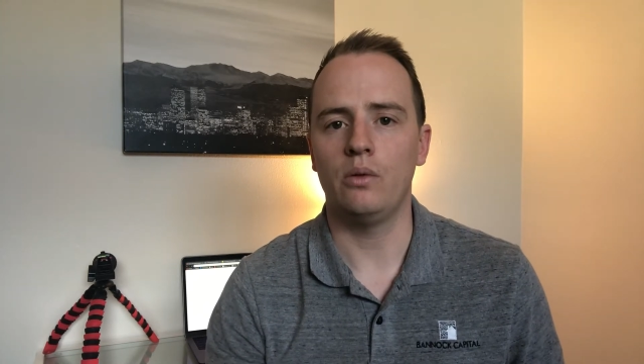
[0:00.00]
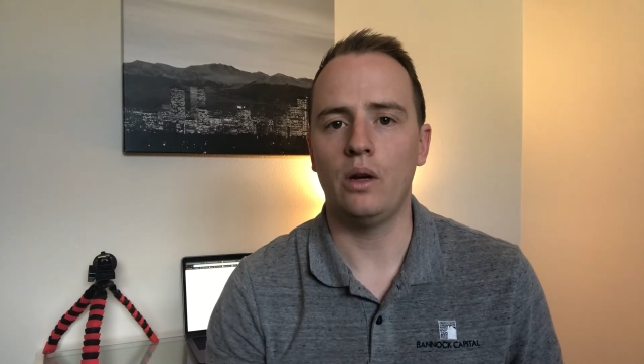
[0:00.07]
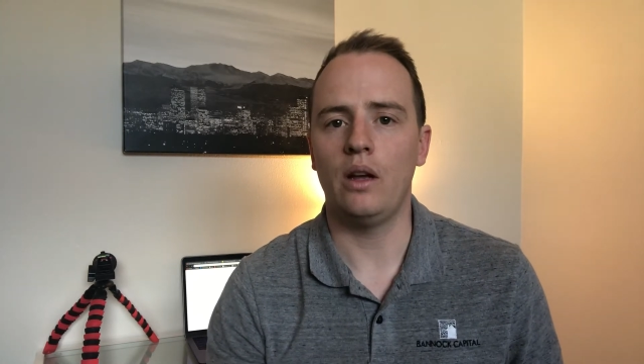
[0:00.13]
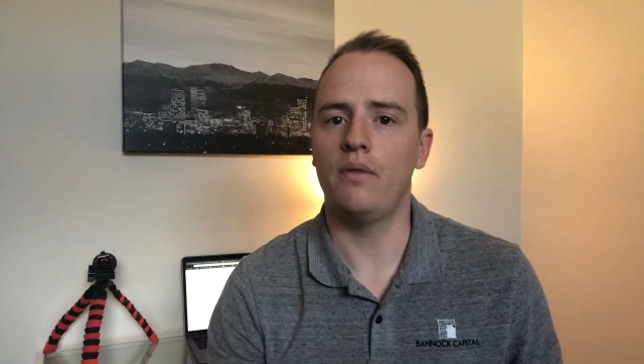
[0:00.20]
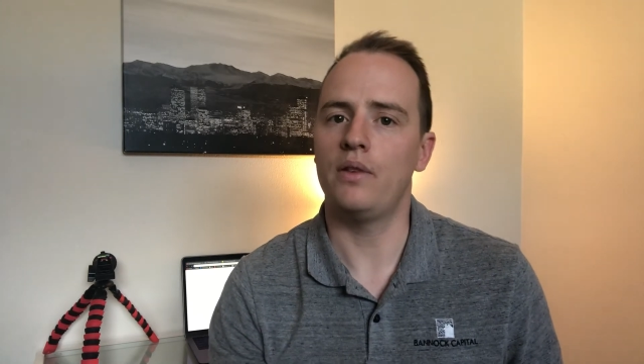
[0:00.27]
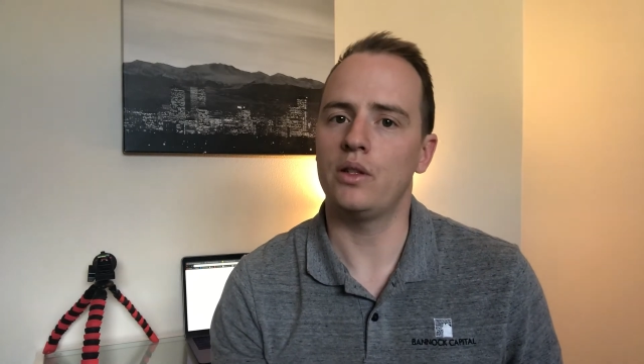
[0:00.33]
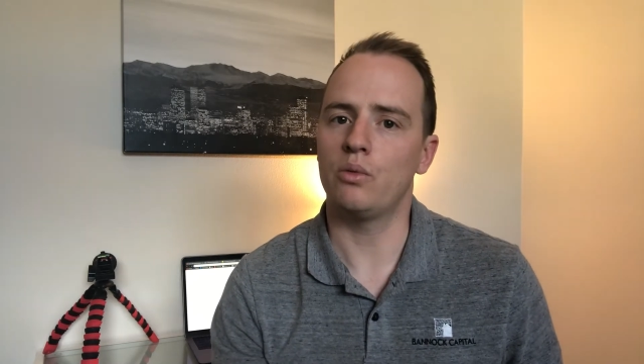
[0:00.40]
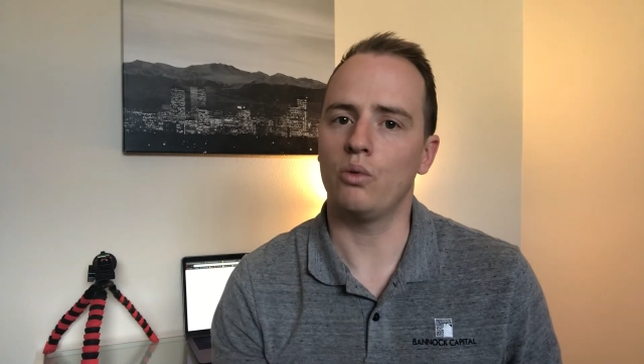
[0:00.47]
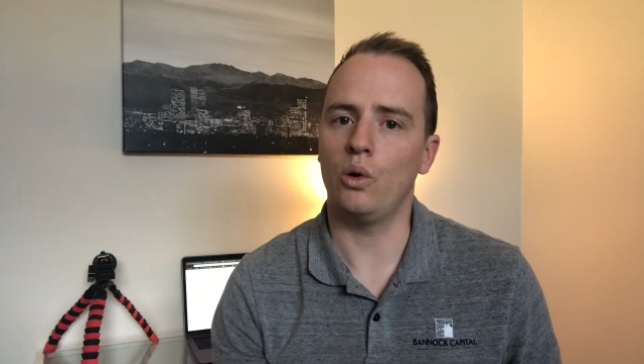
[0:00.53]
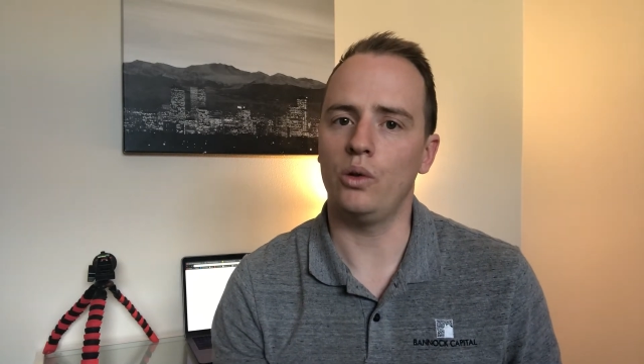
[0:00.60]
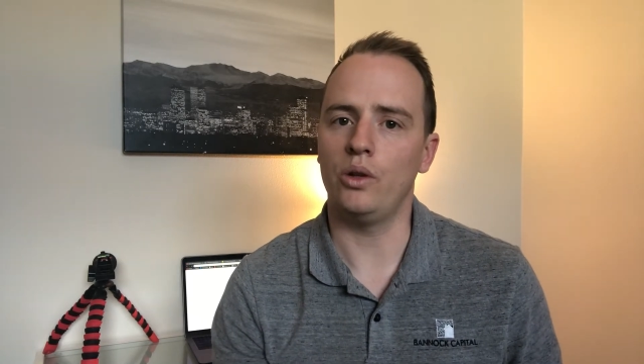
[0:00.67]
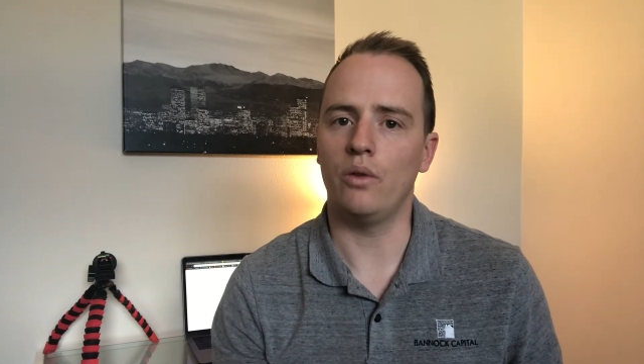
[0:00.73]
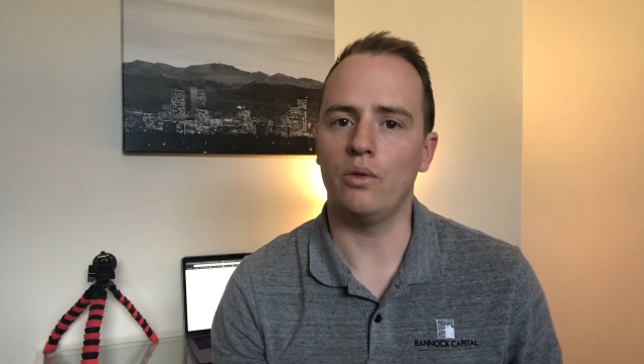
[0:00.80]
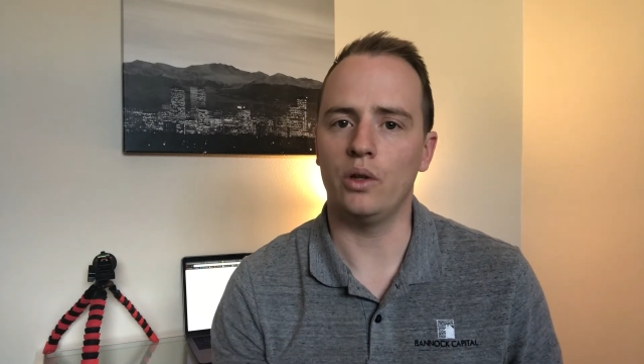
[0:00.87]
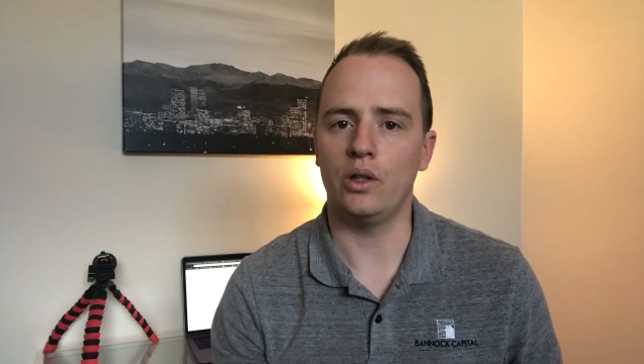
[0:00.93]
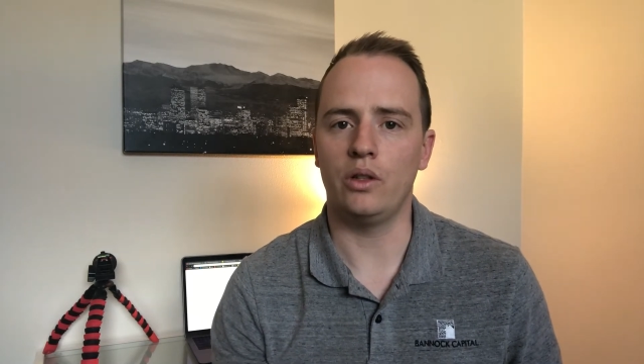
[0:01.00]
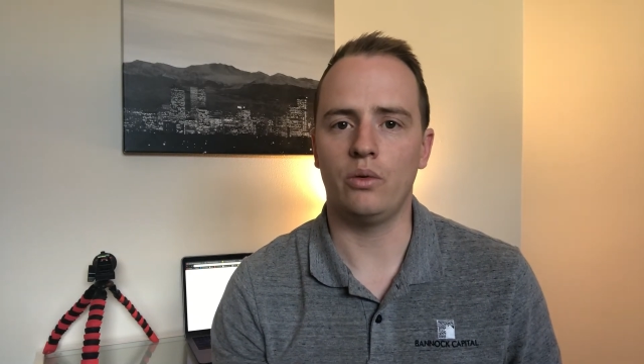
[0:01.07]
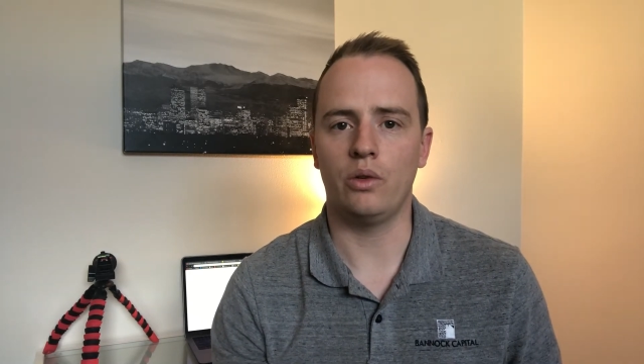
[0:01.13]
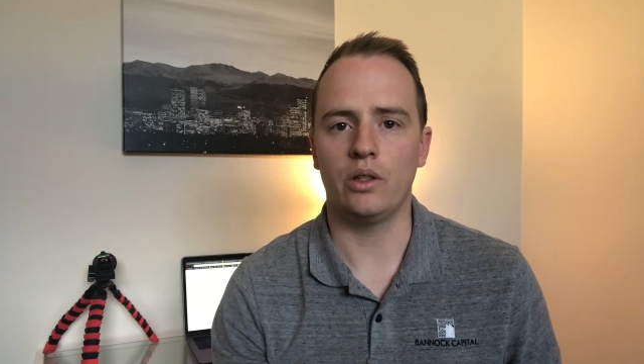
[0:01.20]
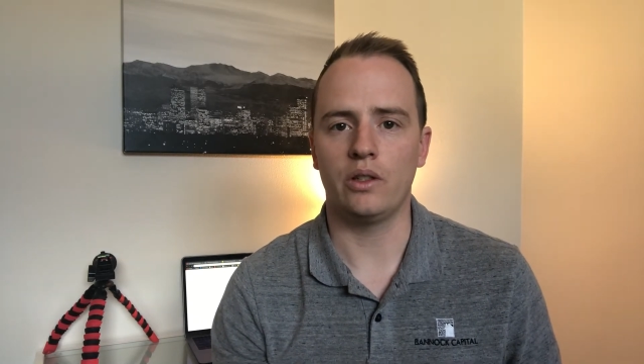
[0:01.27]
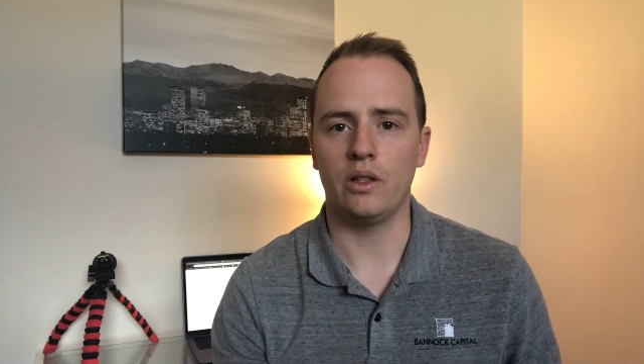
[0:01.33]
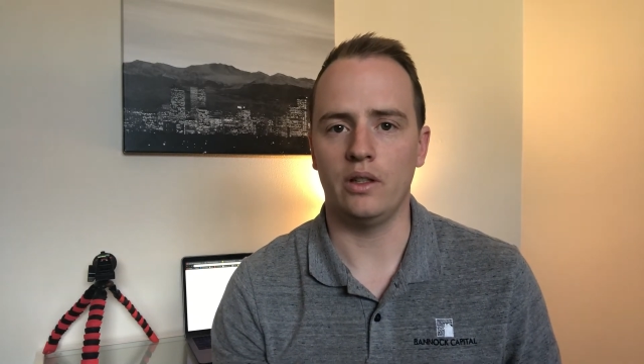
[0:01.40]
if it's rolled over into
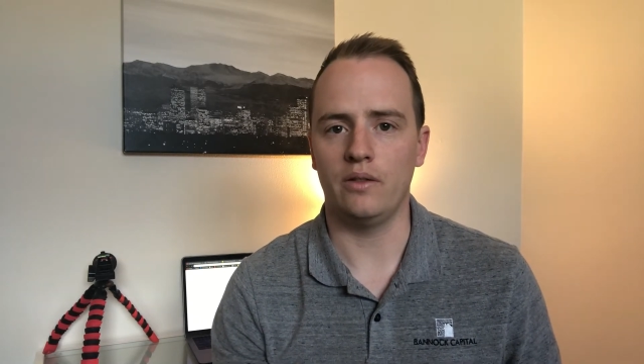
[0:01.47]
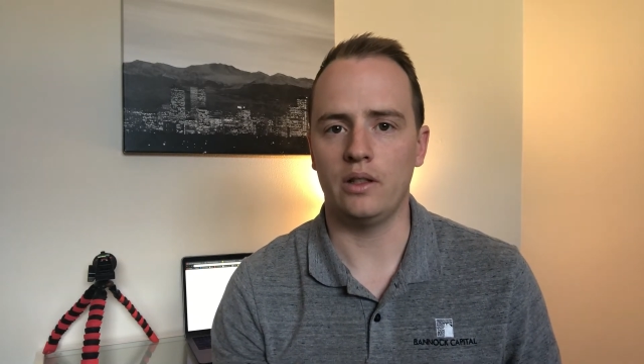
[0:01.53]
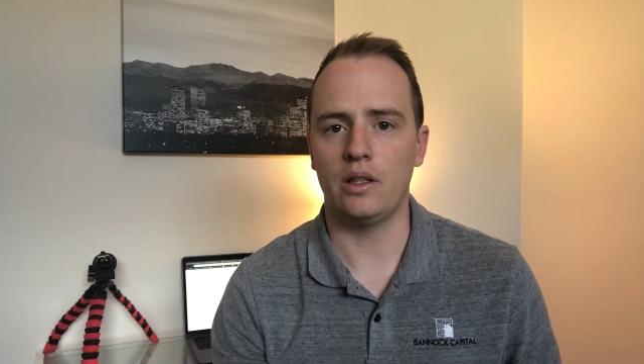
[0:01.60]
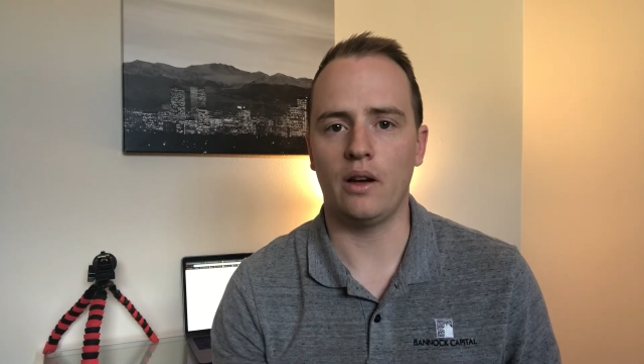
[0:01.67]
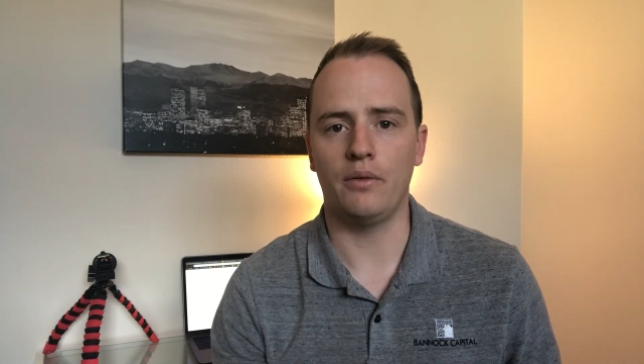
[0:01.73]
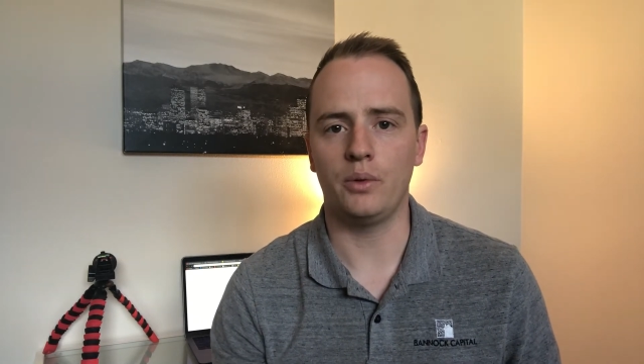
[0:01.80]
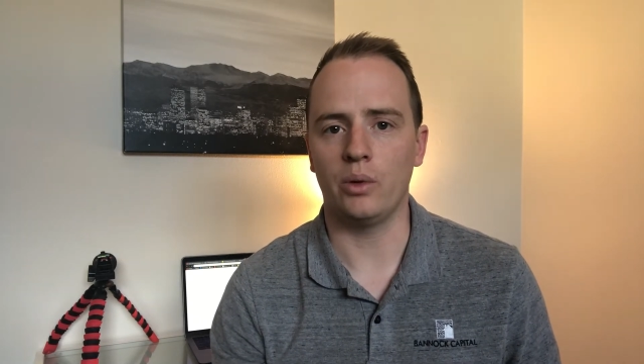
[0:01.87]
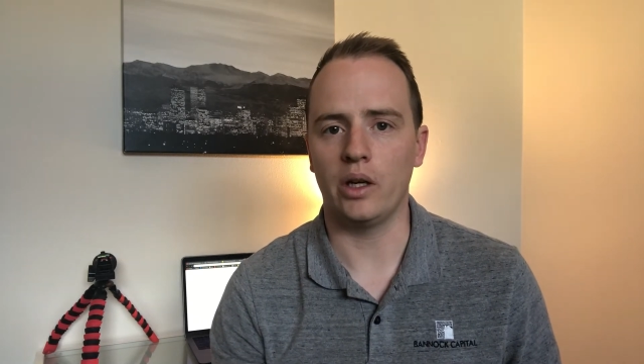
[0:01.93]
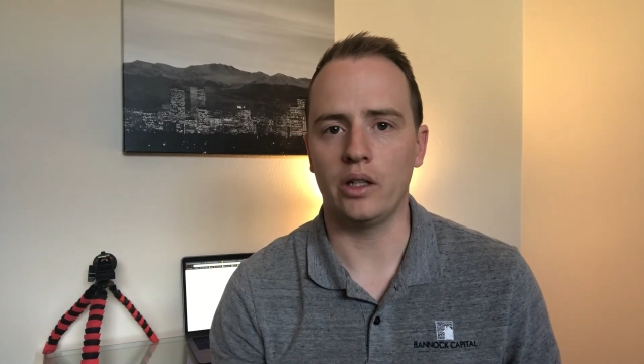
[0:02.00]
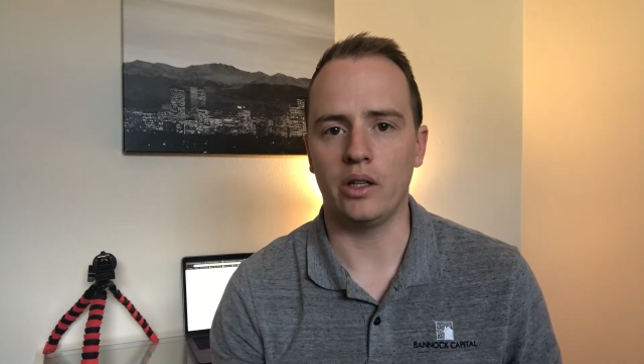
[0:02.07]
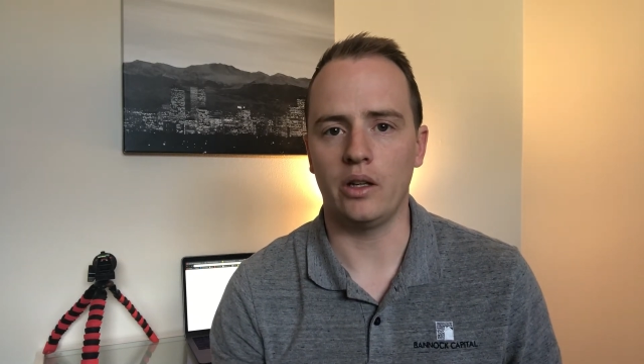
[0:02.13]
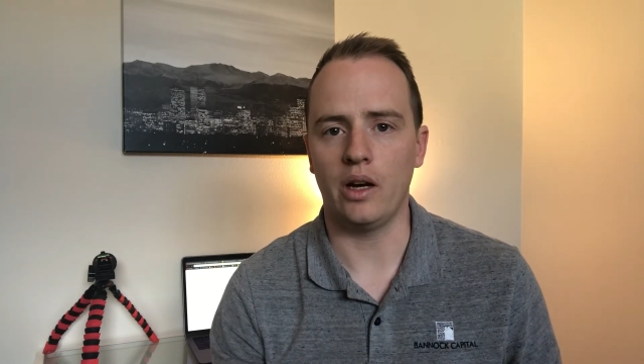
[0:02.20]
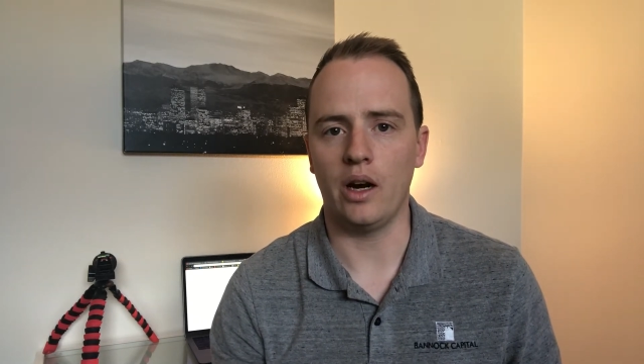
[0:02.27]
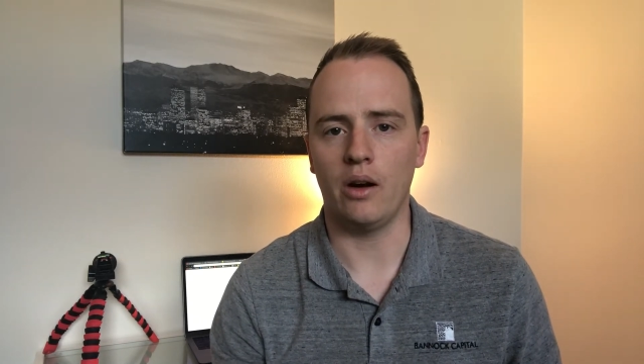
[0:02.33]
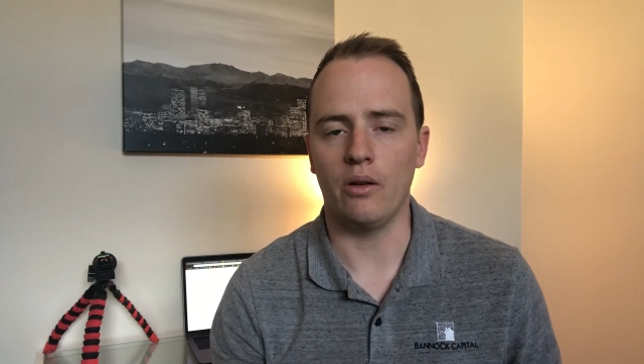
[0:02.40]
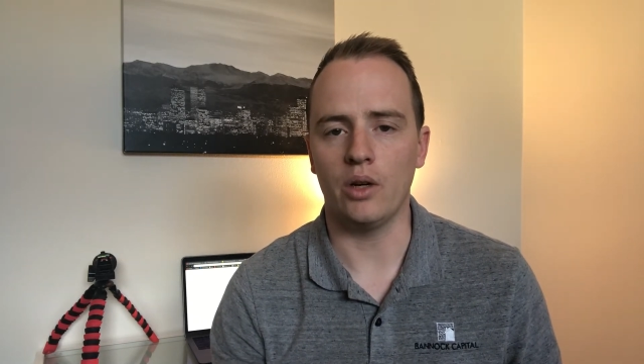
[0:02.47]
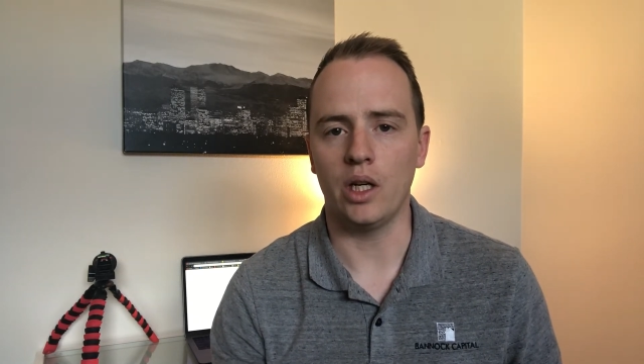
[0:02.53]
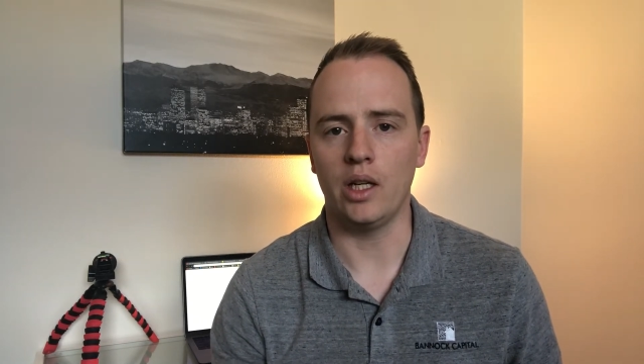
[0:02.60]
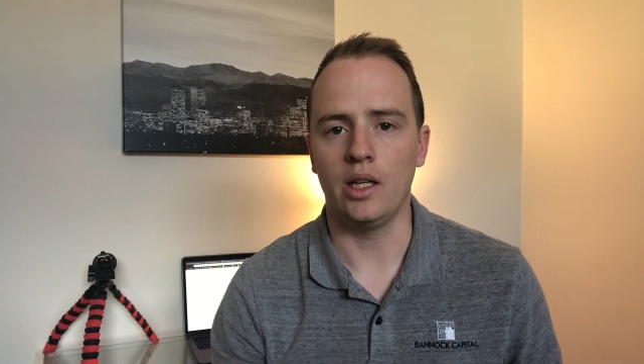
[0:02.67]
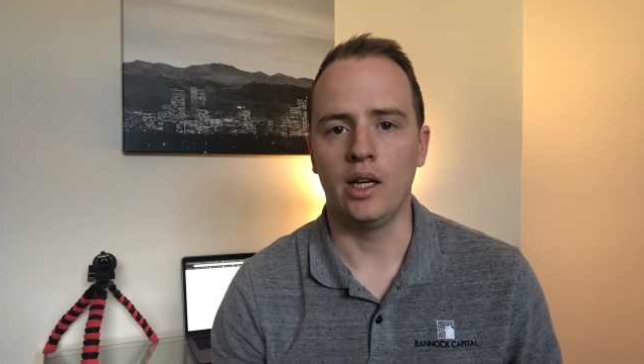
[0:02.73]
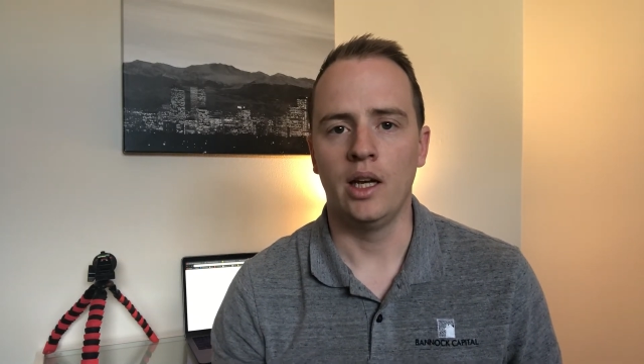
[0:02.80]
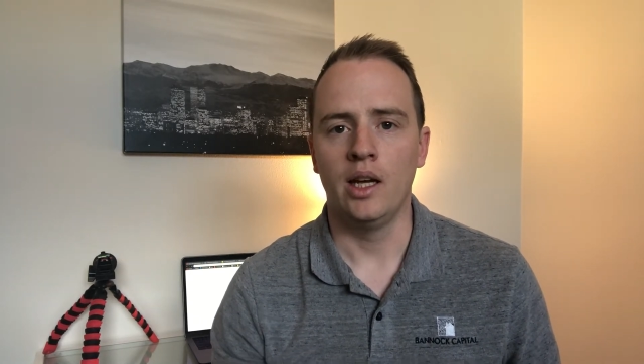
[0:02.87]
a self-directed IRA.